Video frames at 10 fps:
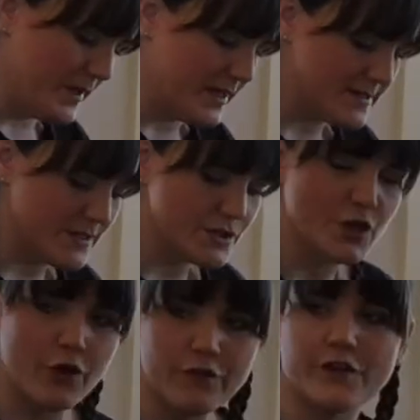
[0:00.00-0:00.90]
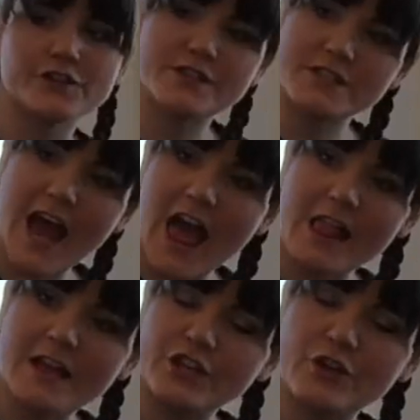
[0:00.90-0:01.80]
because it's so
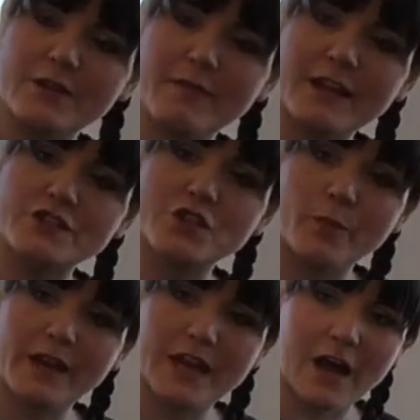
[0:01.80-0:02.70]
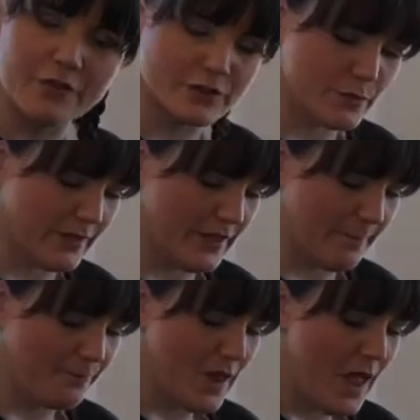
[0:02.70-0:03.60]
versatile and you can make so many colors with it.
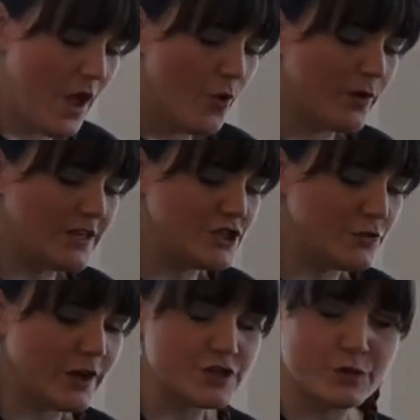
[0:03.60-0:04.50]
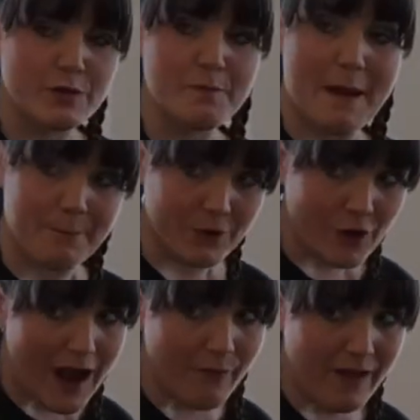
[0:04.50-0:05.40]
What I do want you to remember,
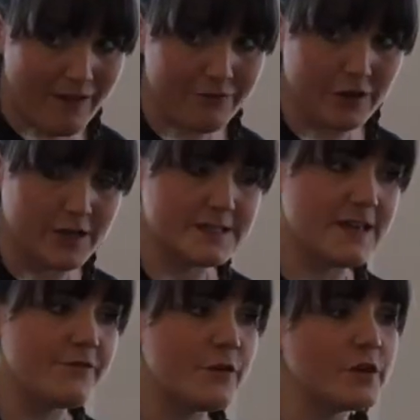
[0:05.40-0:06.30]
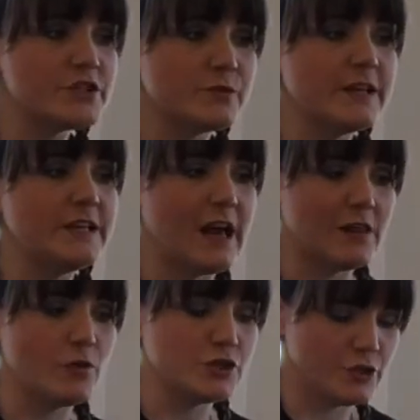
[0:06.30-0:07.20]
however, is if you are doing
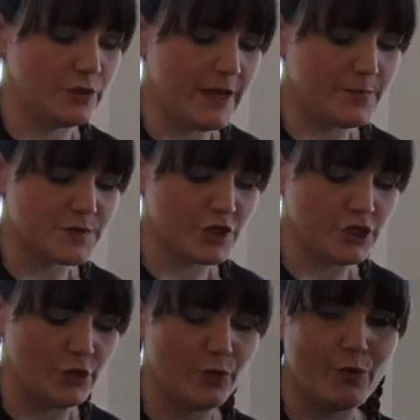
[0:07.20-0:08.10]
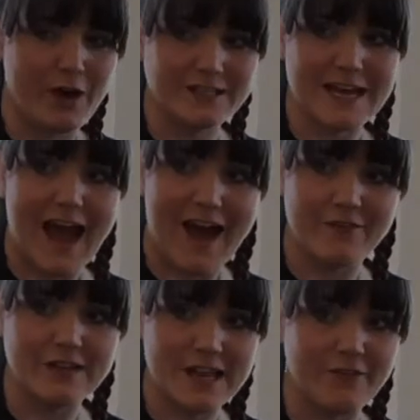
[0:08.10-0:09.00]
yellow tulips, you will want to
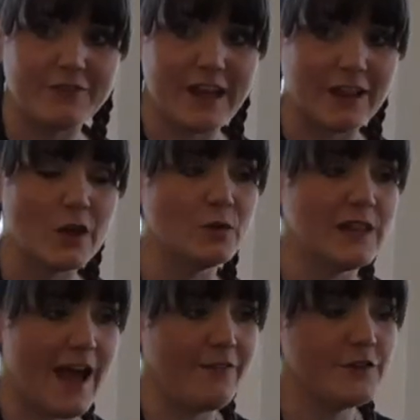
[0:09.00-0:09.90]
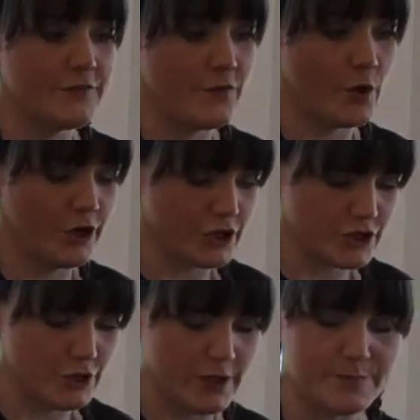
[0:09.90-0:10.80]
have enough yellow left for your
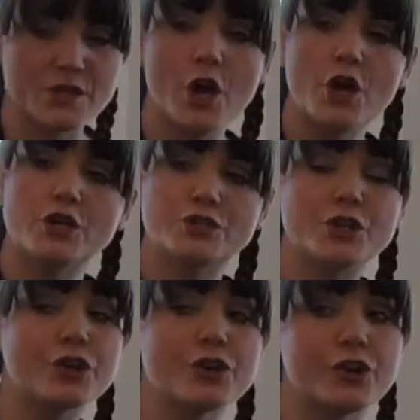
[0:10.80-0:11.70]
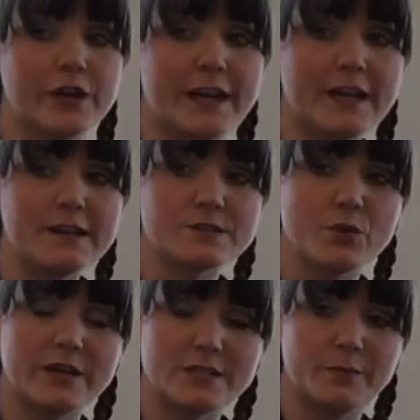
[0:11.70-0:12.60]
tulips. So your green is
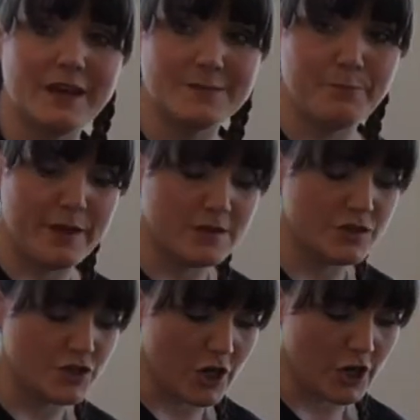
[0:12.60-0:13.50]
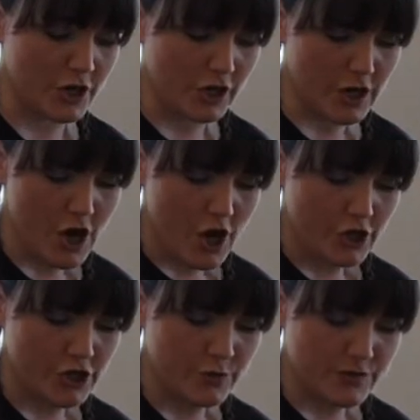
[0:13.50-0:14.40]
going to be a bit darker
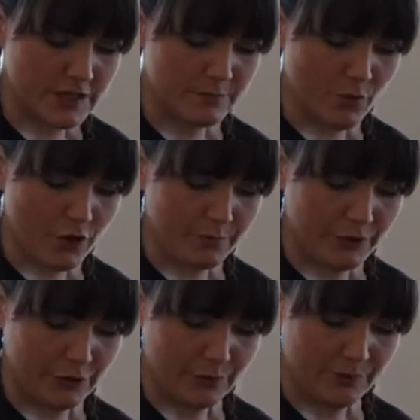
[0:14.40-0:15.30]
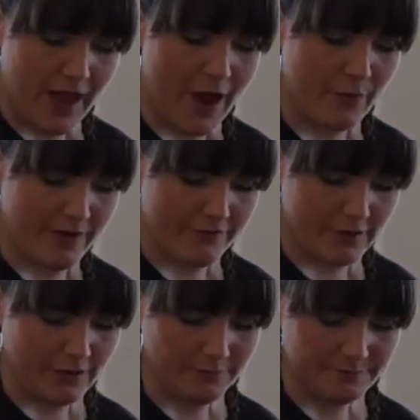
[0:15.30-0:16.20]
using more blue.
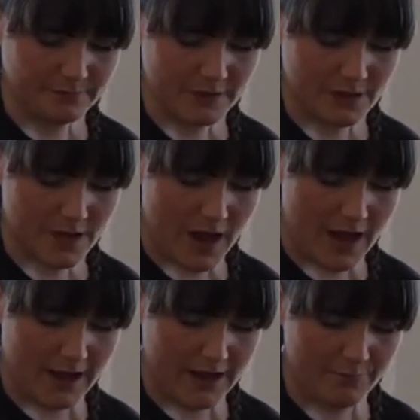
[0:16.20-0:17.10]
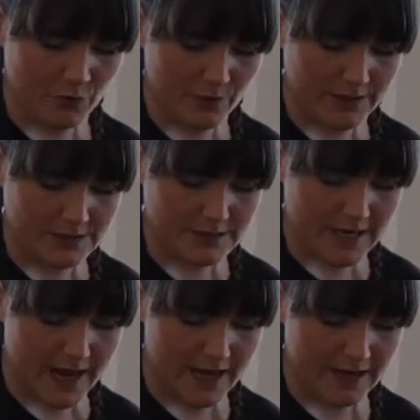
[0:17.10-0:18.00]
However, I am going to
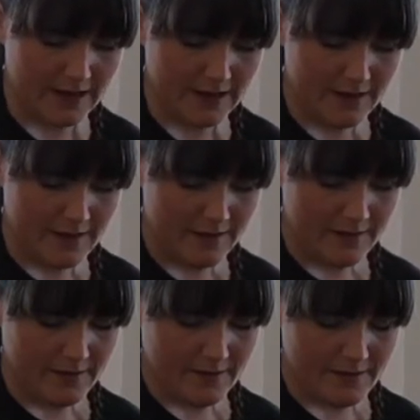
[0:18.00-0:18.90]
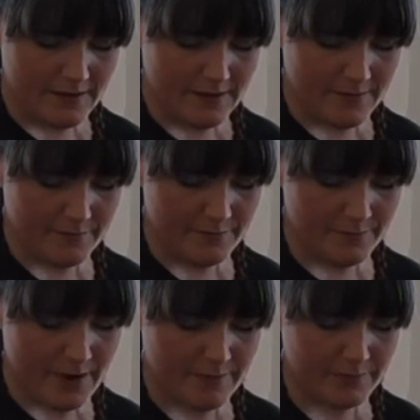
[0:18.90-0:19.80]
take
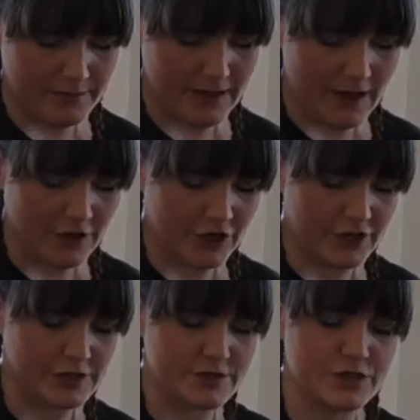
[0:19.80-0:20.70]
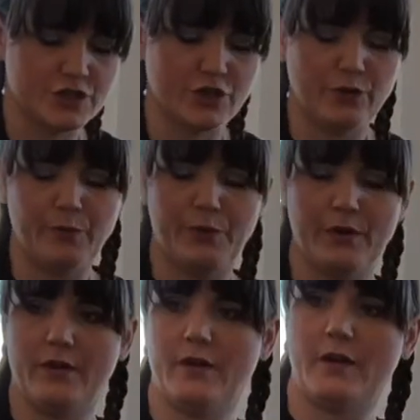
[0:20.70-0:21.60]
probably a good scoop.
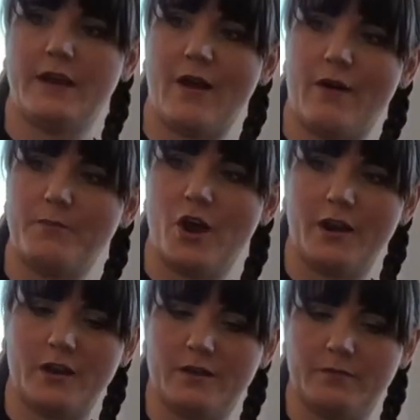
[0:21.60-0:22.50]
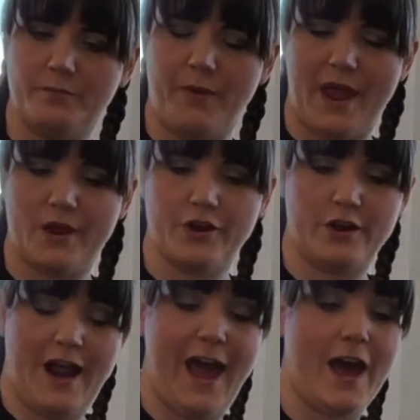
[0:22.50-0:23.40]
Now, I'm not a
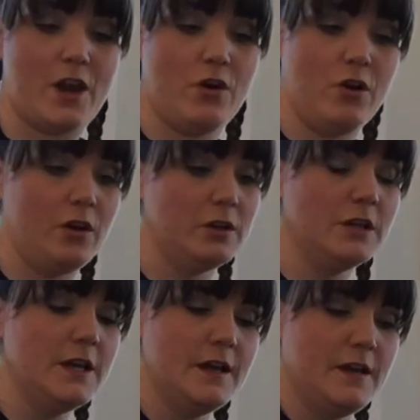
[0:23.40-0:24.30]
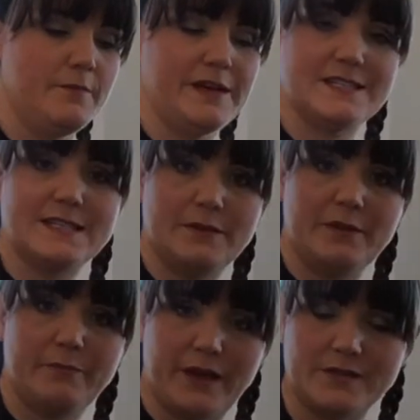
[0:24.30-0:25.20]
baker at all. My
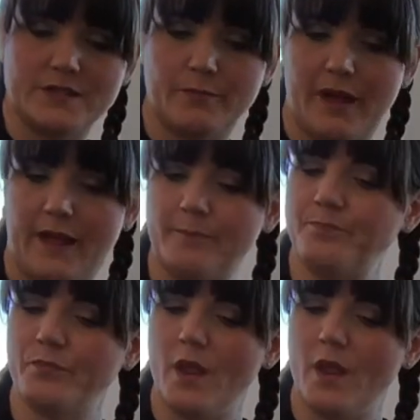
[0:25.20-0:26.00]
cinnamon buns are my